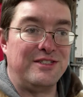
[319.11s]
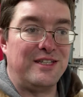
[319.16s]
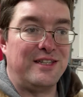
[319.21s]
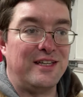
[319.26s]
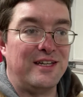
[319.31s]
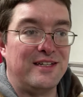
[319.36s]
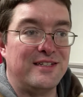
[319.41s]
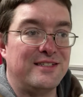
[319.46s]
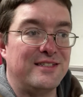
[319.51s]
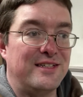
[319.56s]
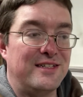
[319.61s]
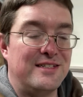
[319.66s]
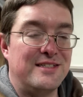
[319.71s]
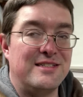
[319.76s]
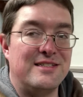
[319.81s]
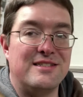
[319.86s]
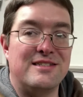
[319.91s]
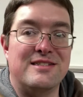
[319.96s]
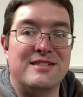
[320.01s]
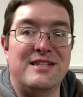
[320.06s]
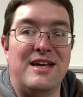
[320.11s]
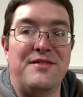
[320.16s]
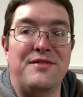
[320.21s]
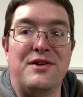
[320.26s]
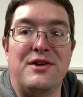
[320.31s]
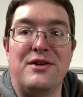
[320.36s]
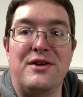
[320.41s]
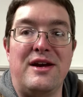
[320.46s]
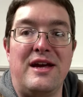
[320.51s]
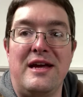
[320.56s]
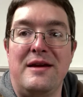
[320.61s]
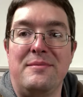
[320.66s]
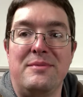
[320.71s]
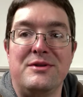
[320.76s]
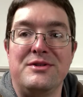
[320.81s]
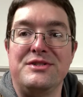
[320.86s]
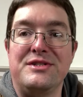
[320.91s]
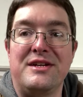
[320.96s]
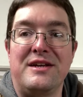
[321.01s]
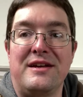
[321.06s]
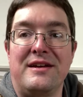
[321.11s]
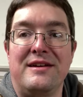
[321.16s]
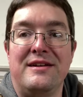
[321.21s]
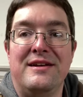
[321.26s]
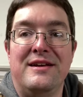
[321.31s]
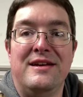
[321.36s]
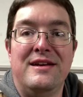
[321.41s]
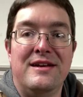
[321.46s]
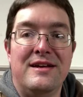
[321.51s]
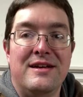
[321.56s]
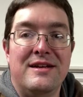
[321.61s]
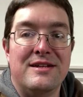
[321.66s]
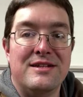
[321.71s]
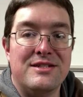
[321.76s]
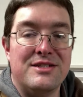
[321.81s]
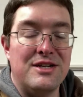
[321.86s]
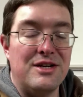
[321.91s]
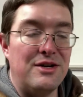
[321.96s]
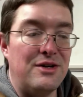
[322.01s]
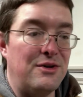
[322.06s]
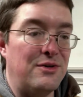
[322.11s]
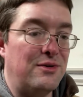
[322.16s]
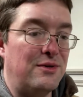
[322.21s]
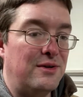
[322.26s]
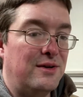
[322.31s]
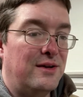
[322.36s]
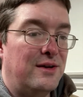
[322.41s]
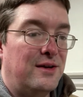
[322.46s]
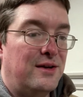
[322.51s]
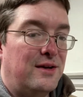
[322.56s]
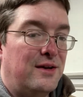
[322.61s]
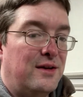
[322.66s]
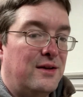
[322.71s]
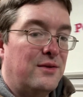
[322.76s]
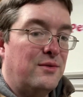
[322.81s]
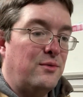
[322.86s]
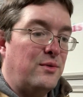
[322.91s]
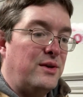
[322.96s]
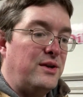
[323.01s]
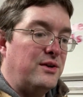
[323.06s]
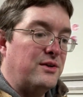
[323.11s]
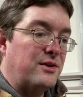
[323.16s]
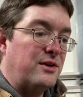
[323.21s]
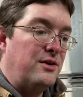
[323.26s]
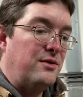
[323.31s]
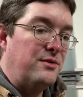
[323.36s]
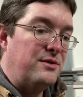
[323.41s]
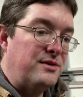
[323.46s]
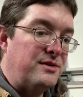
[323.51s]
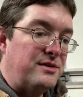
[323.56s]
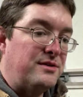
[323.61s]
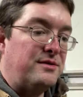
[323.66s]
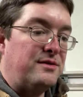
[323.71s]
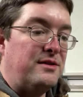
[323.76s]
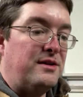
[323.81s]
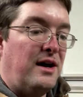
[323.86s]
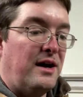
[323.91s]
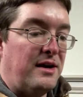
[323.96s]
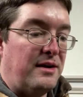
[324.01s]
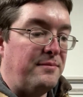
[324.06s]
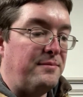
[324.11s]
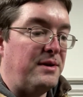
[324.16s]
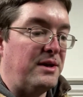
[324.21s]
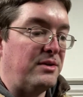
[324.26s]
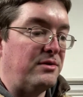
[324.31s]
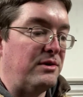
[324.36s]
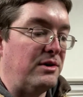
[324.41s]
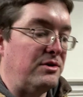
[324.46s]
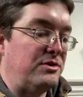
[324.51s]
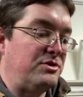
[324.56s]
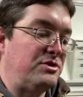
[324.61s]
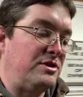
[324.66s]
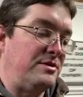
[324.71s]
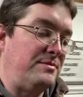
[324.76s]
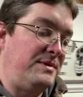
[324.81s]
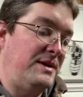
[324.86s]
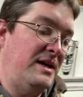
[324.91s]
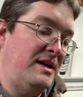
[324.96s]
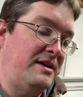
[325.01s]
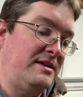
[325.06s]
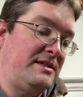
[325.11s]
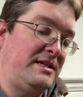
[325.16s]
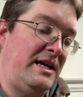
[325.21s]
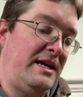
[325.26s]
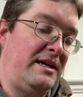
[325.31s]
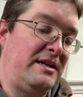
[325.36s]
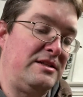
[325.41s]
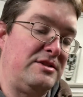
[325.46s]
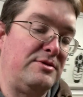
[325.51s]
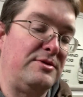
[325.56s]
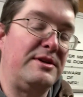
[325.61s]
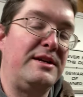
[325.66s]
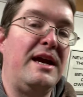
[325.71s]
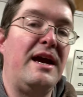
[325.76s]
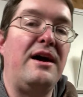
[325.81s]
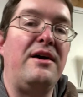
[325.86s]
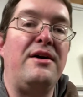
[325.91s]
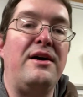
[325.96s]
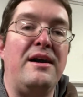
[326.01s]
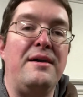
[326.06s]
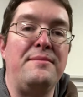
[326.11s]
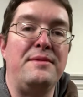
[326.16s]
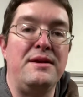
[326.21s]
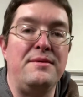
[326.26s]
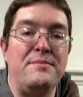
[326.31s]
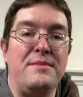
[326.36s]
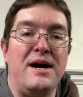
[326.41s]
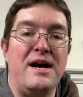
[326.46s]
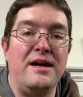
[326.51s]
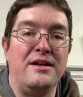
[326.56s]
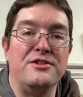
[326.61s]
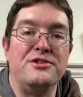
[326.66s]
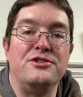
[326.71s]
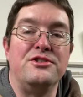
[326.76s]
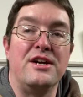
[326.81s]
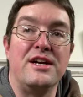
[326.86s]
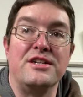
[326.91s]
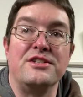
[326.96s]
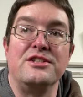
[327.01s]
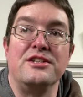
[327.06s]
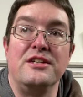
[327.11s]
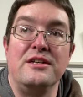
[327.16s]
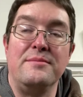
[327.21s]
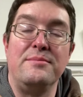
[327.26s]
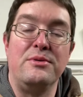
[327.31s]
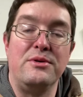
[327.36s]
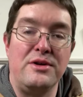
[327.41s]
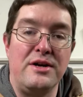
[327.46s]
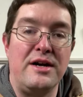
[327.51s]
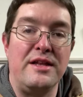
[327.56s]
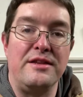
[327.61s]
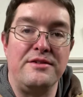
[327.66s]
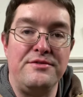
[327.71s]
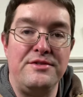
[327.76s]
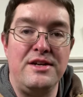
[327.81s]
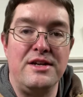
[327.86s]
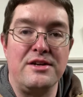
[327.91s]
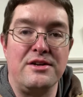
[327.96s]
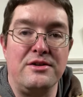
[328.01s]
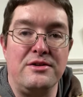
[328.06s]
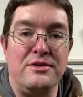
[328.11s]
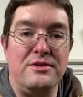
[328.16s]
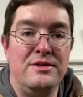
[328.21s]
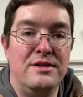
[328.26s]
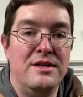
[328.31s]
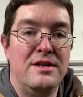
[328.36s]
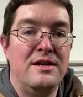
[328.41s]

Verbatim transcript: I think it's like seven or eight percent. So when you're going to, on a big road trip, you got to take into account how many miles you're actually going to put on the vehicle.